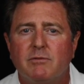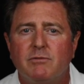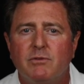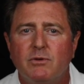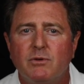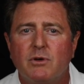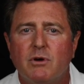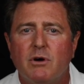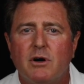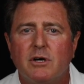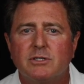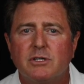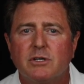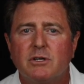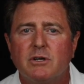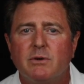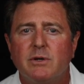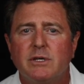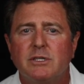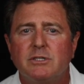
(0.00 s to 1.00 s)
food costs are
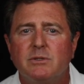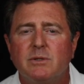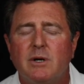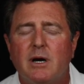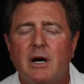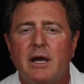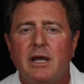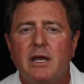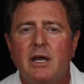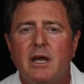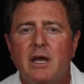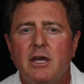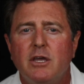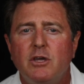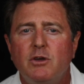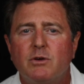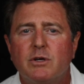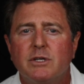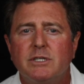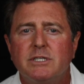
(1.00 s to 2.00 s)
going too high,
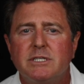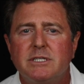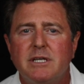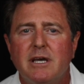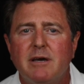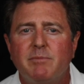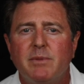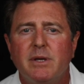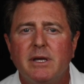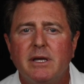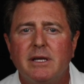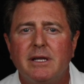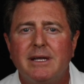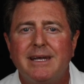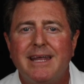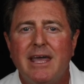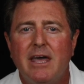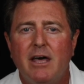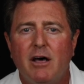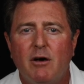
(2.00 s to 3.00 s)
you can step in
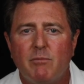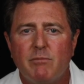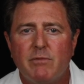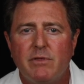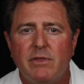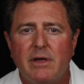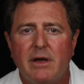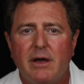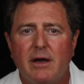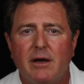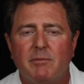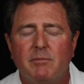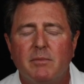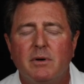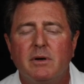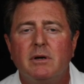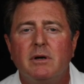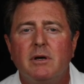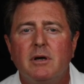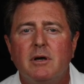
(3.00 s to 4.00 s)
and help
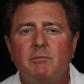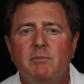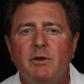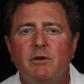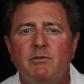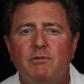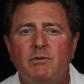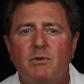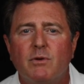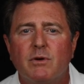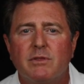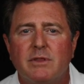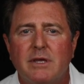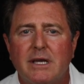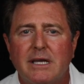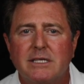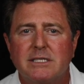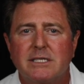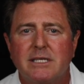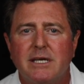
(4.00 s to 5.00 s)
them before
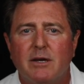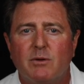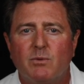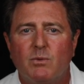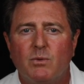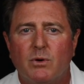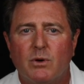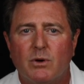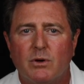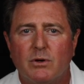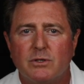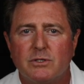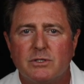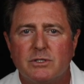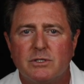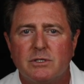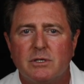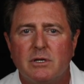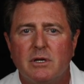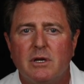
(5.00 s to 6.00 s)
things get
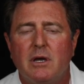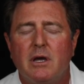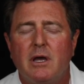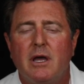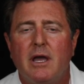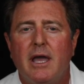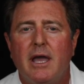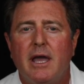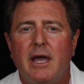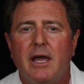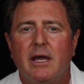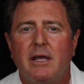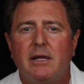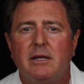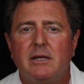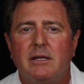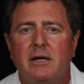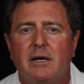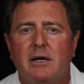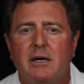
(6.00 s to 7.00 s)
worse.
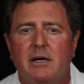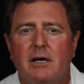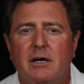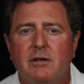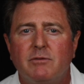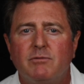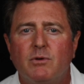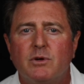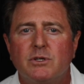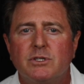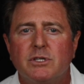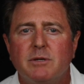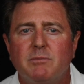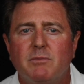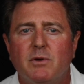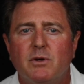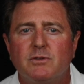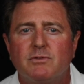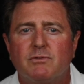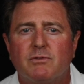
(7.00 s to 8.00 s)
And unfortunately,
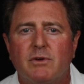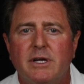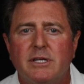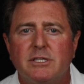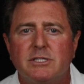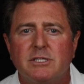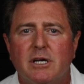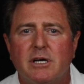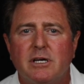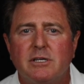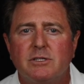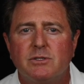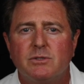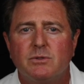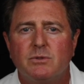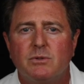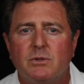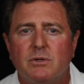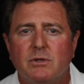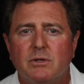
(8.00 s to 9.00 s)
most
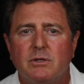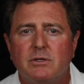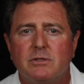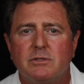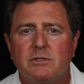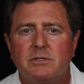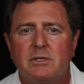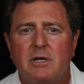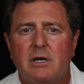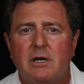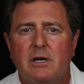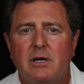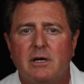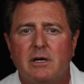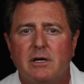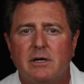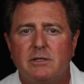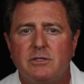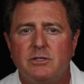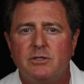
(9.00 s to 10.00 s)

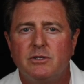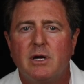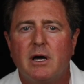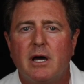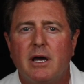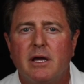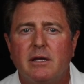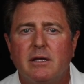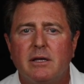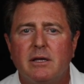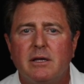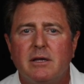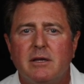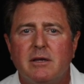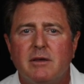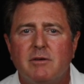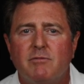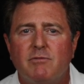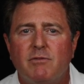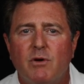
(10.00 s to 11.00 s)
franchisors do not
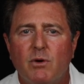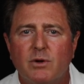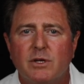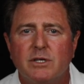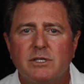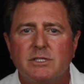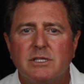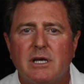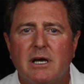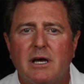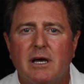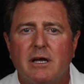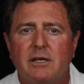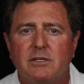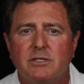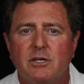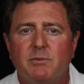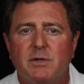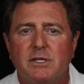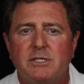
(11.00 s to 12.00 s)
focus
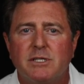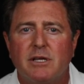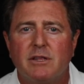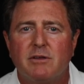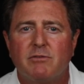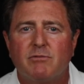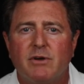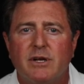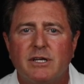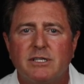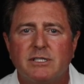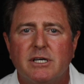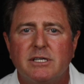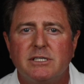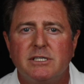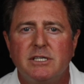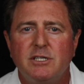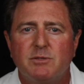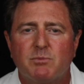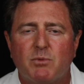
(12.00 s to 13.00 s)
so much on the
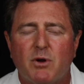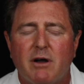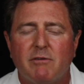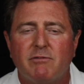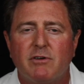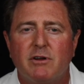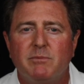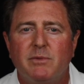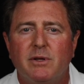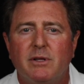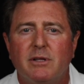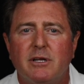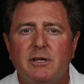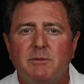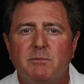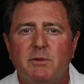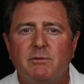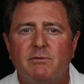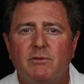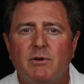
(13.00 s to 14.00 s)
franchisee's
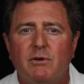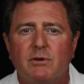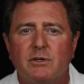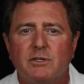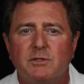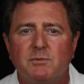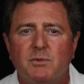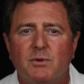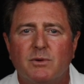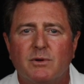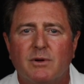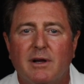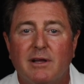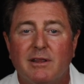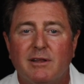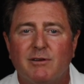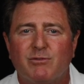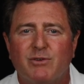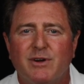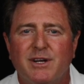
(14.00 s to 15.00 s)
profitability, but focus more
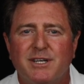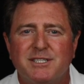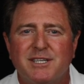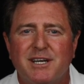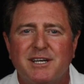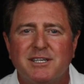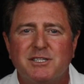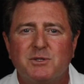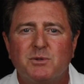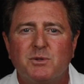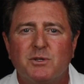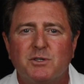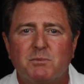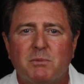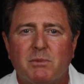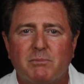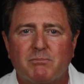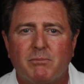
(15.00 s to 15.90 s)
on the franchisor's